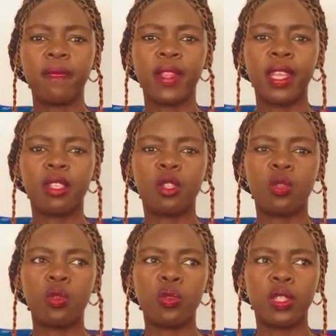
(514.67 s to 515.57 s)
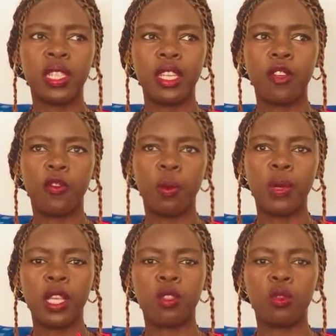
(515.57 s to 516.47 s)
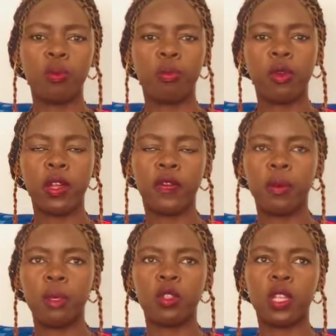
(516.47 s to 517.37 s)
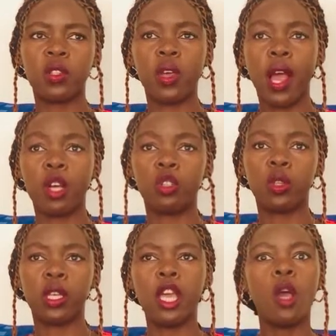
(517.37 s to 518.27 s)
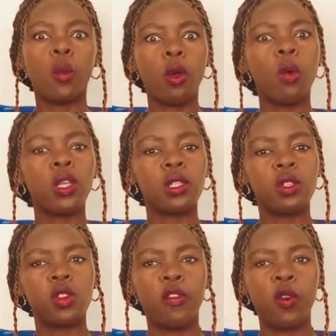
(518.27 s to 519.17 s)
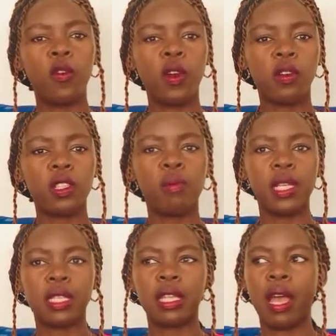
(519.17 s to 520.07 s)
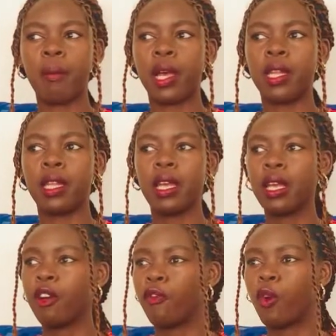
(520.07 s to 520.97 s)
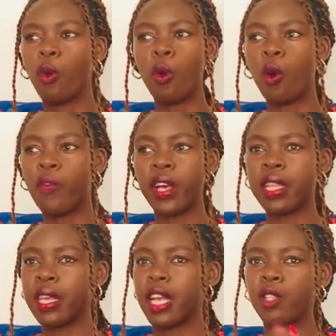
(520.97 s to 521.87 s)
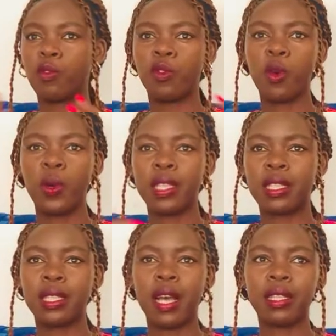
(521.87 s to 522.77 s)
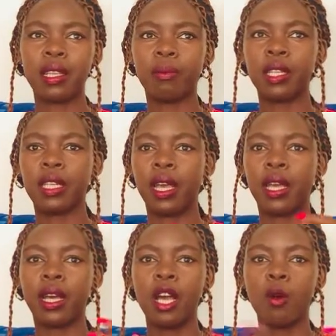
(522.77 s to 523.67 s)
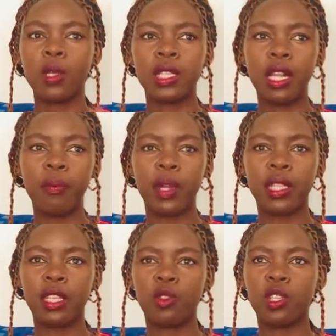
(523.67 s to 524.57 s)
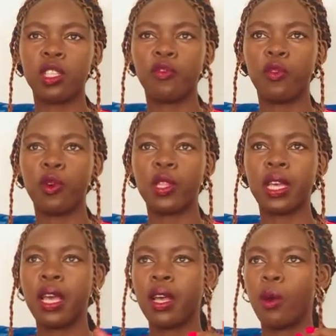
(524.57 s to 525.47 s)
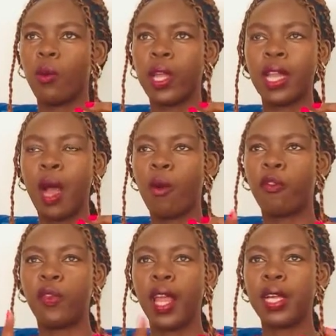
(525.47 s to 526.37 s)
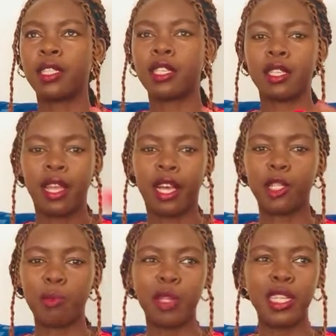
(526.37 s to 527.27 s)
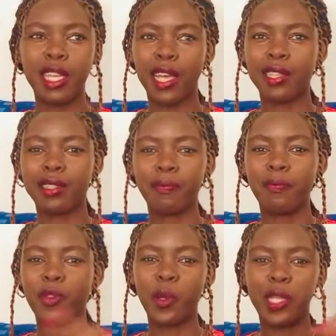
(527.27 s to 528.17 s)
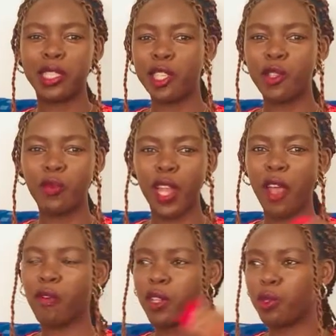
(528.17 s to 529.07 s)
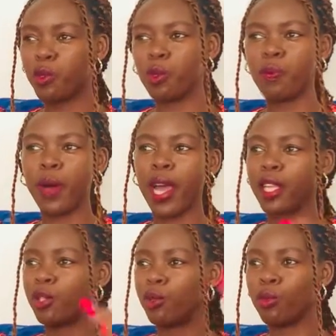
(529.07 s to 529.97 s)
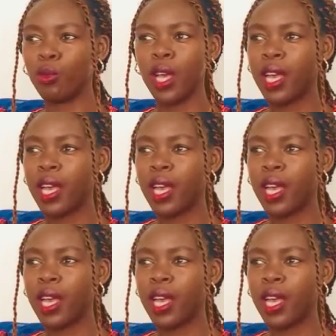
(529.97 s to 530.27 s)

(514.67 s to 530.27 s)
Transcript: it's too routine for me. It's too boring for me. So that's why actually we always travel over Christmas time. And for over the years, we've always done something like, we celebrate the 24th when our flight is like at midnight, you know, and just fly over to Dubai to,